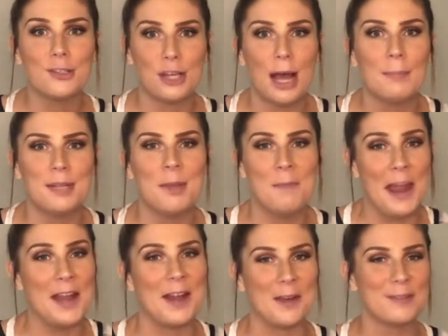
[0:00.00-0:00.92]
chop
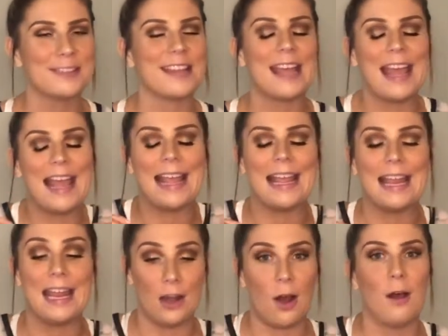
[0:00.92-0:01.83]
tomatoes. Like,
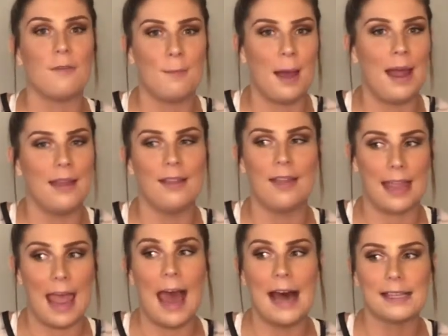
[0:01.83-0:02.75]
get off my
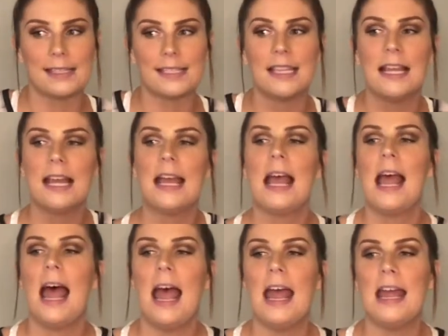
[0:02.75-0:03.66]
like ass.
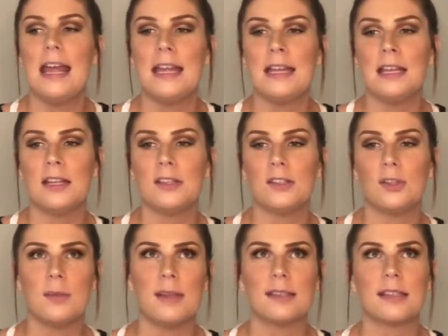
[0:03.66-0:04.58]
And
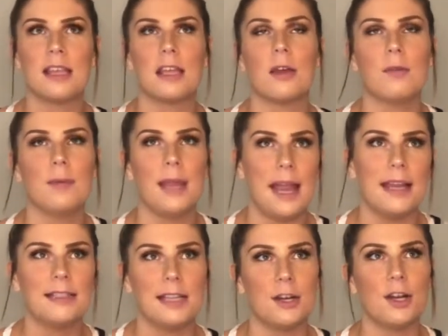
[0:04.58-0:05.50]
so basically, like, we
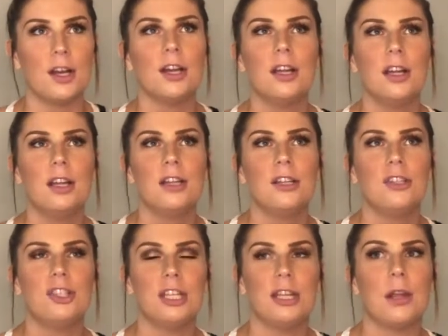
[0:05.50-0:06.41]
ate dinner.
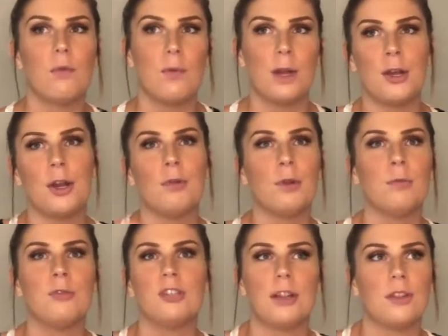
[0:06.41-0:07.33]
She like went in her
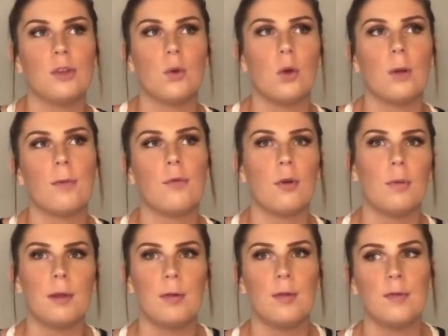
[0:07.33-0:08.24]
room, shut the door before
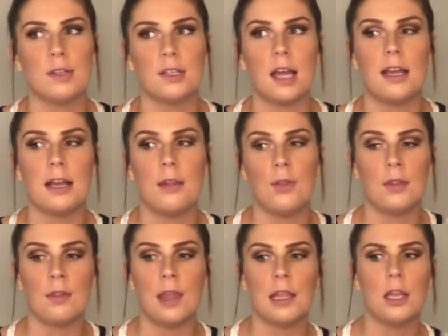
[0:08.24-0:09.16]
we were even done, and
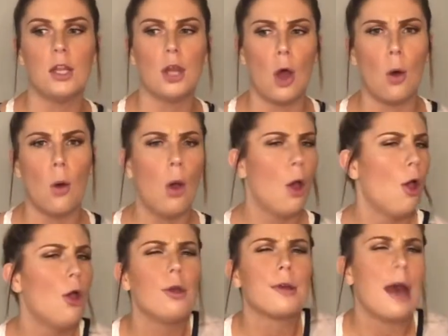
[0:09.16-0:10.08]
then like, you know,
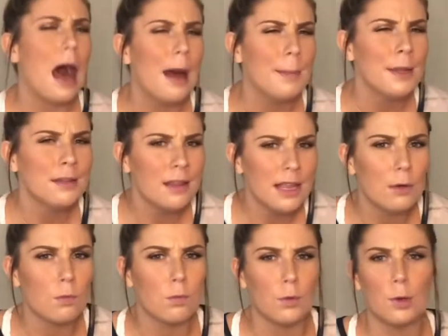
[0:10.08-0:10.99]
common
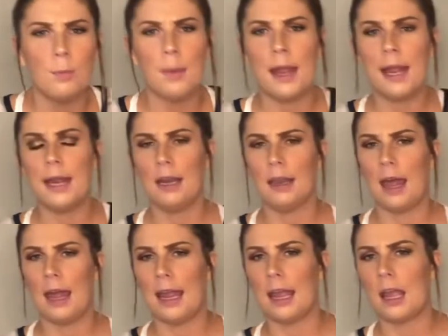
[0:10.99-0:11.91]
like roommate
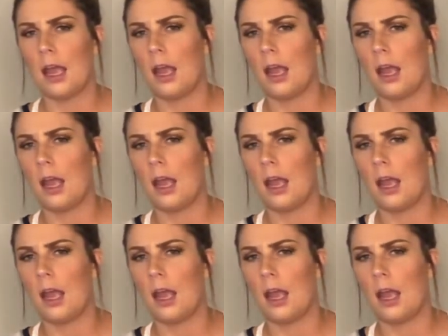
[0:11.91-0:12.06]
like